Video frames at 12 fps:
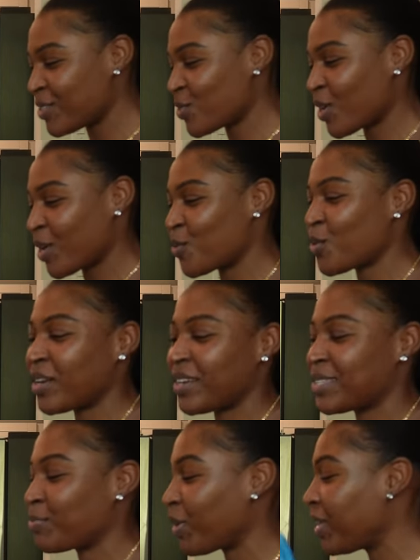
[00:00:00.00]
So I don't know how to
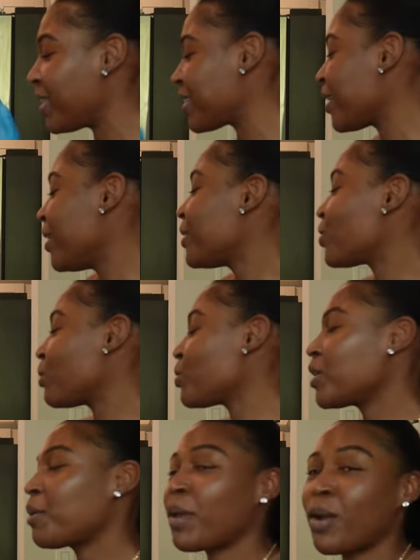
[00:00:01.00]
explain this. So I'm just
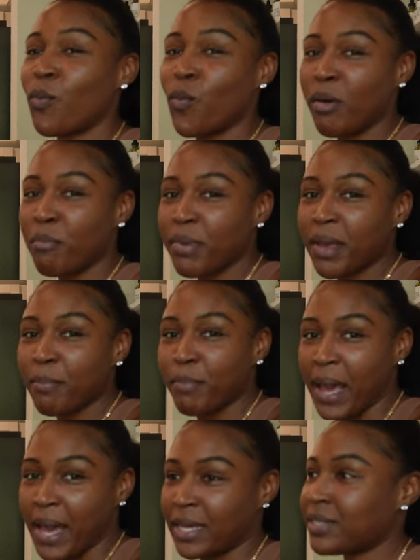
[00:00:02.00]
going to make one big
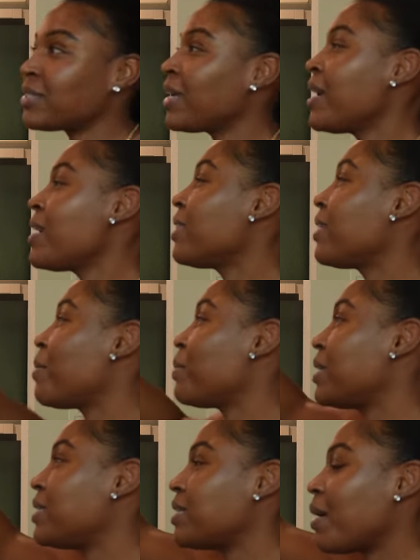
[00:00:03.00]
batch. Then I'm going
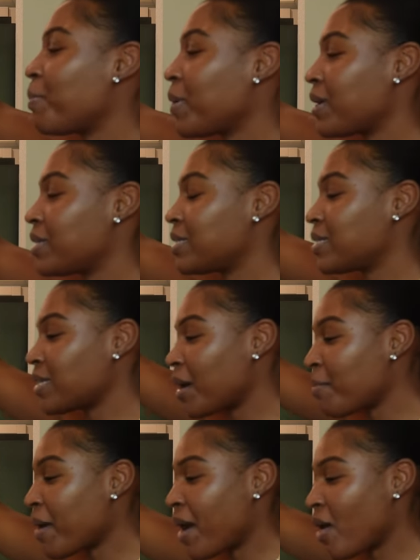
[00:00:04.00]
to dump it
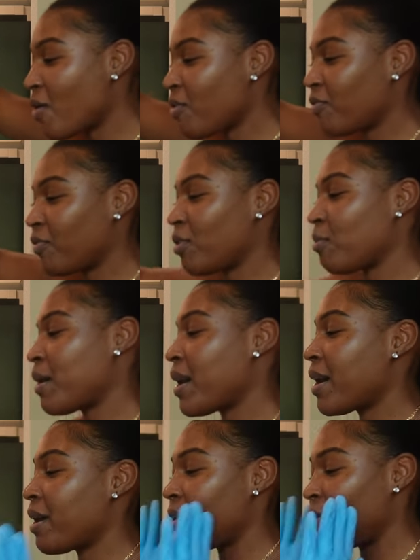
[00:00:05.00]
some out for
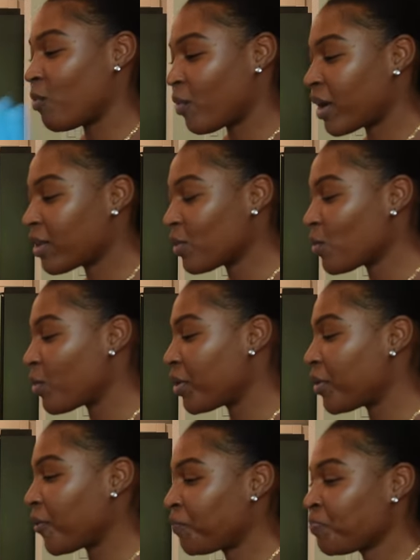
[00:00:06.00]
my regular
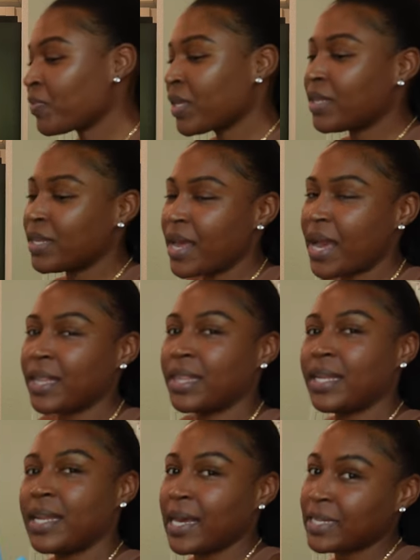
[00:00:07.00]
oil. Then add the
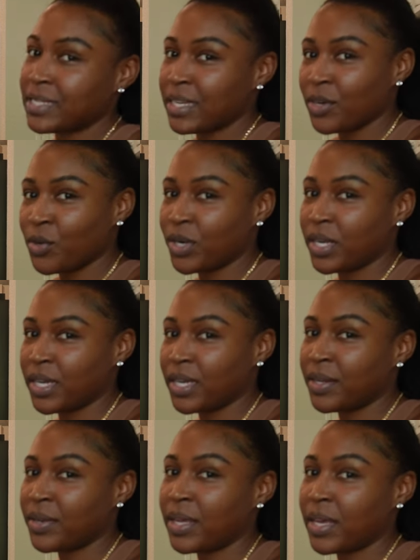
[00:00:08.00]
next
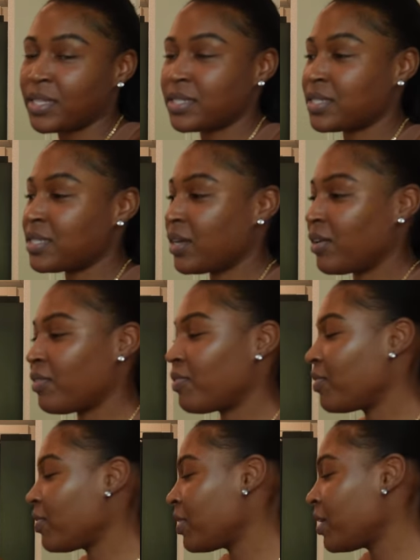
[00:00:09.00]
ingredient and stuff
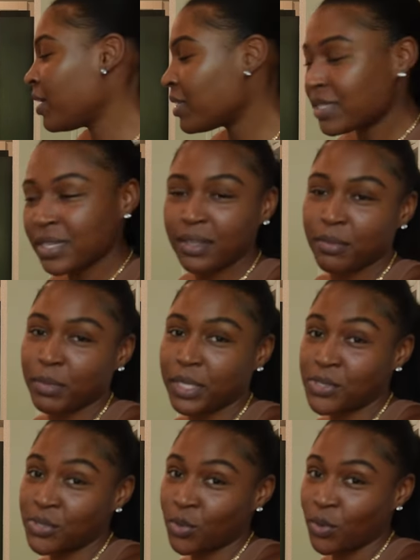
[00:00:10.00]
to the
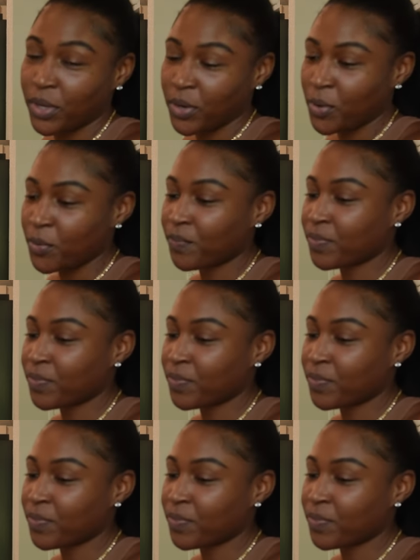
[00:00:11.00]
men's oil.